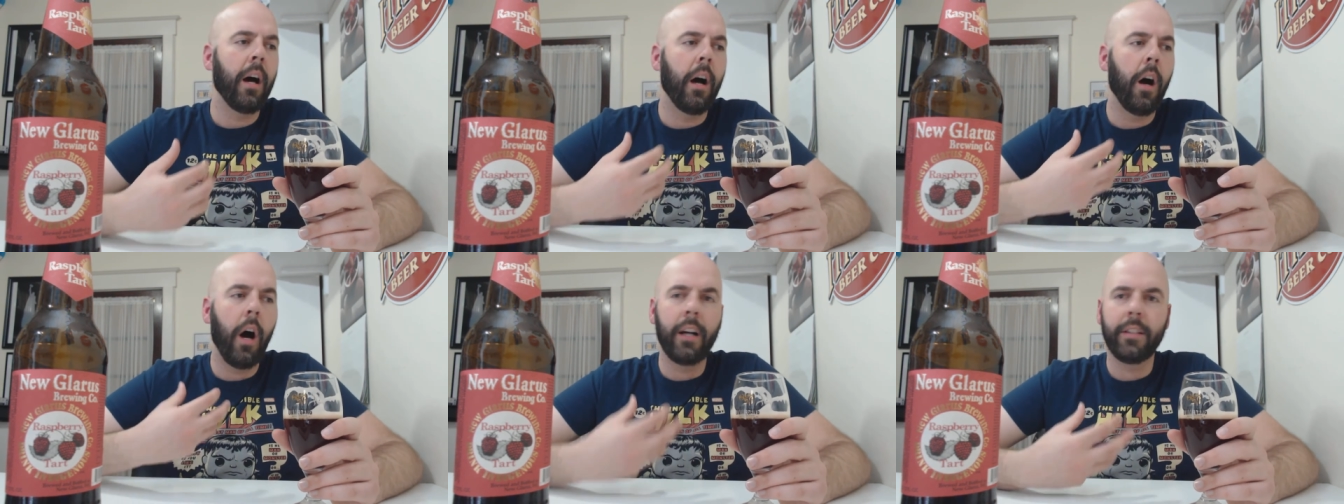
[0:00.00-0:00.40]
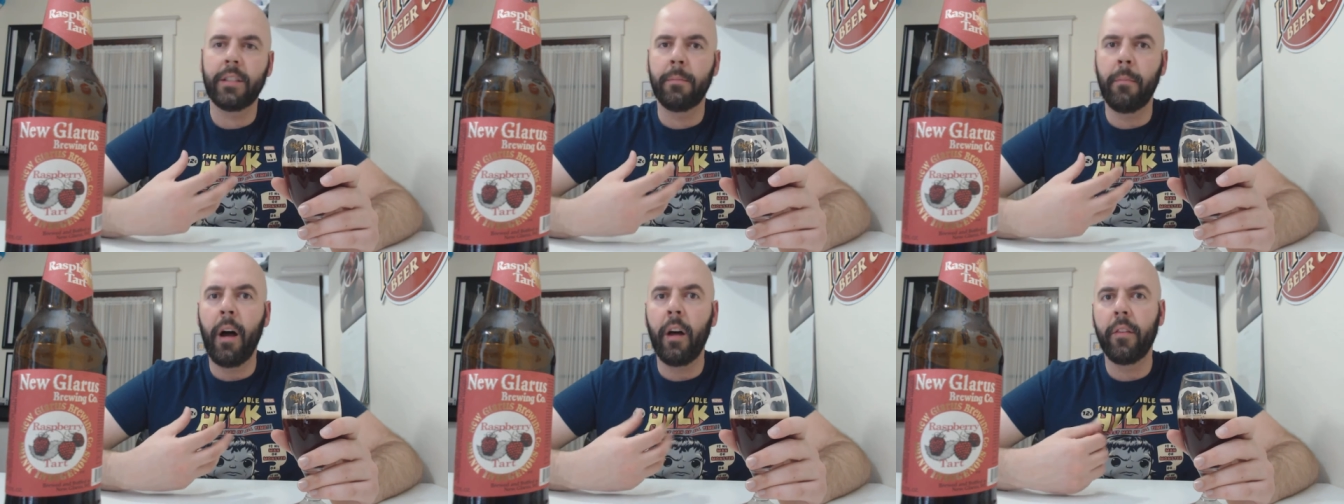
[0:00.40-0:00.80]
Uh,
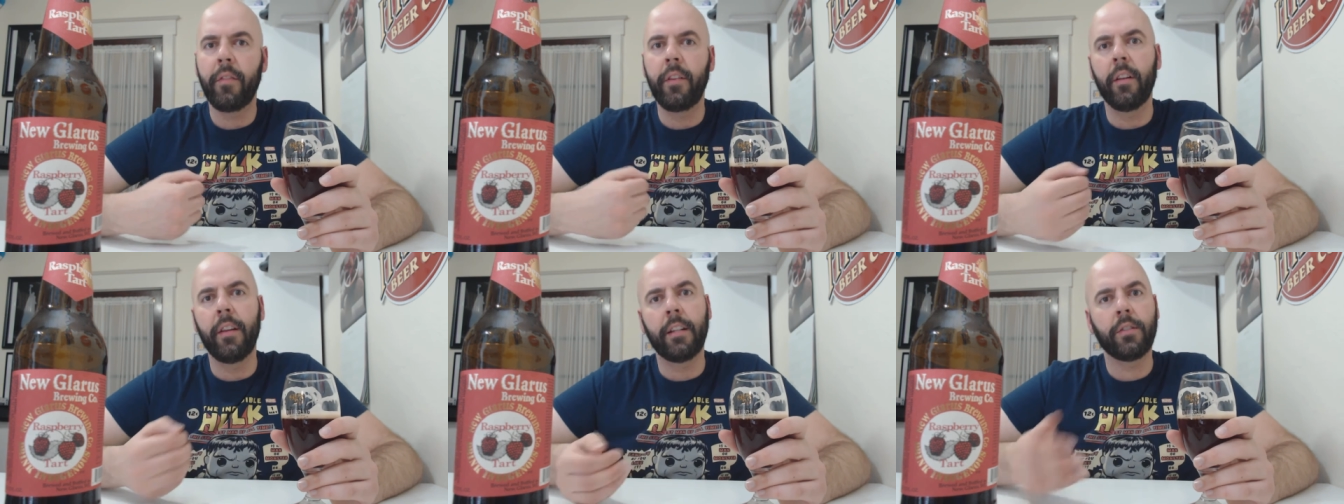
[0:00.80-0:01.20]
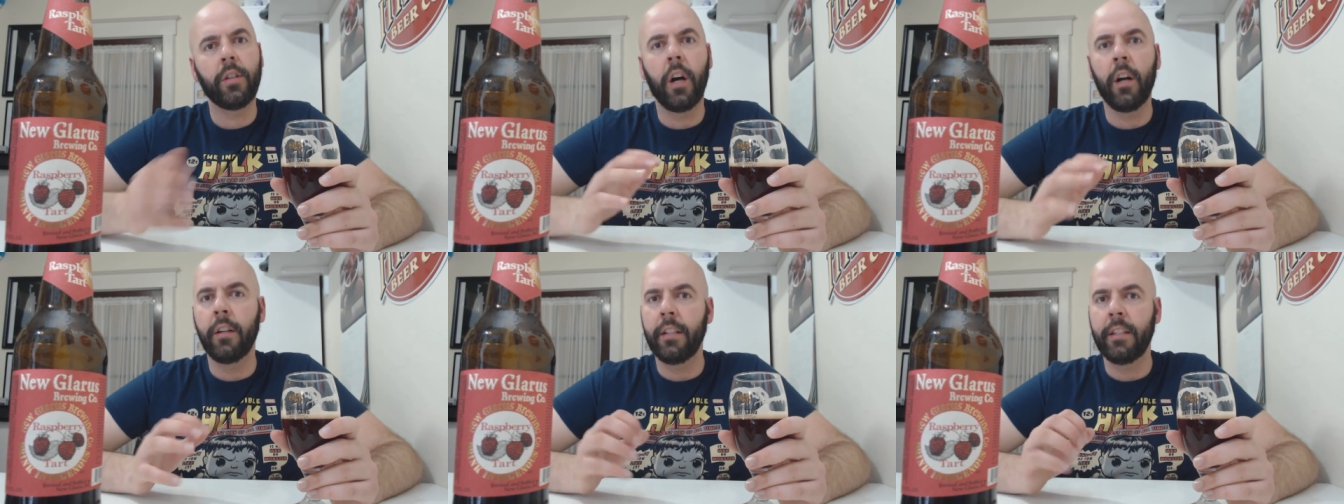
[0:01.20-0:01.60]
awesome mouthfeel, that
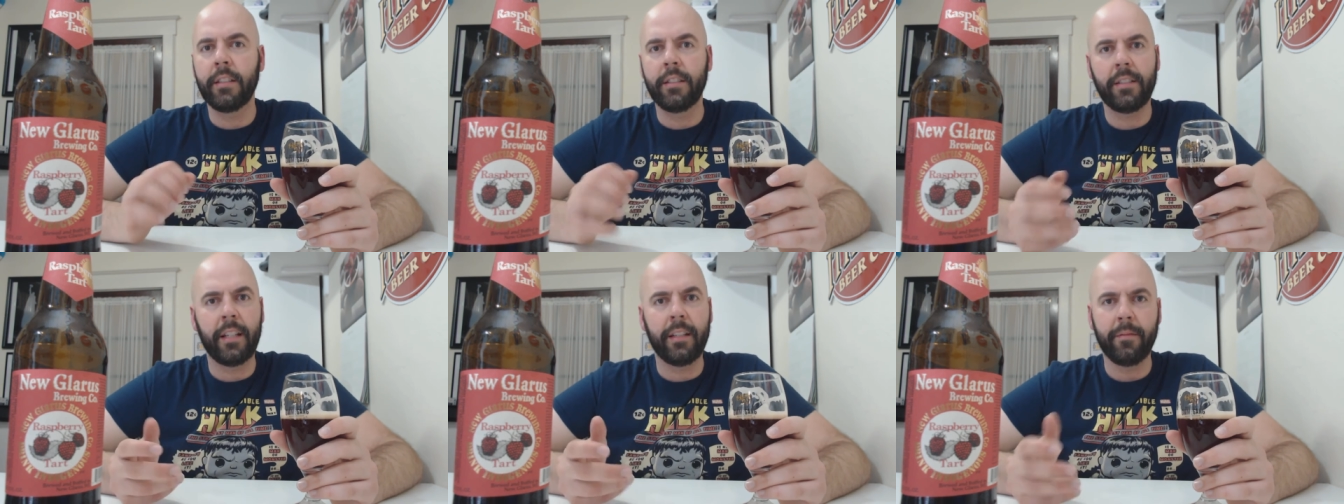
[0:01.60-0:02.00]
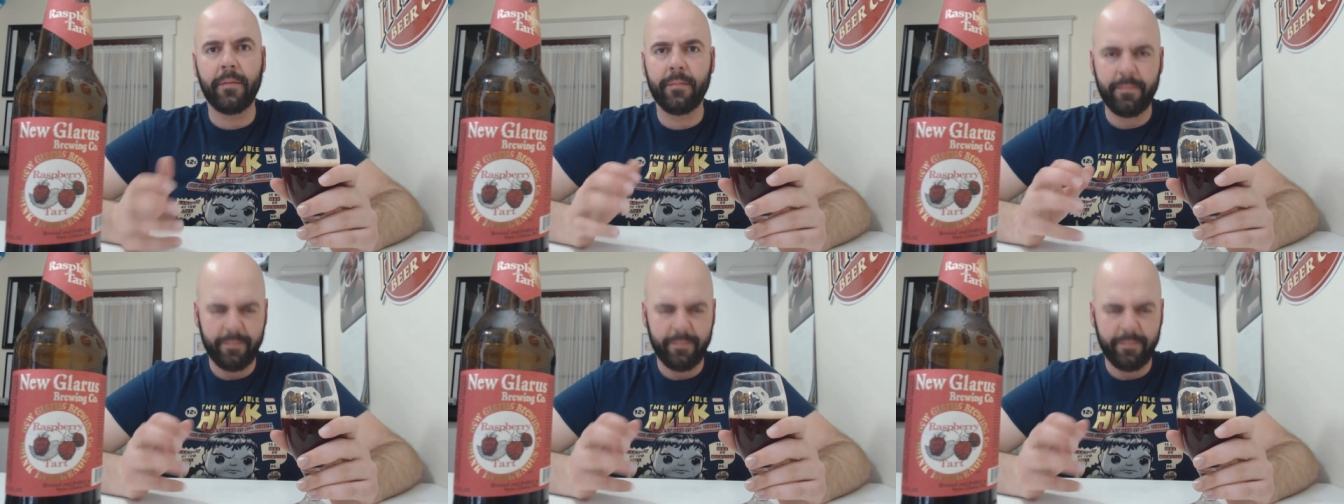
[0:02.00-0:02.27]
tartness, that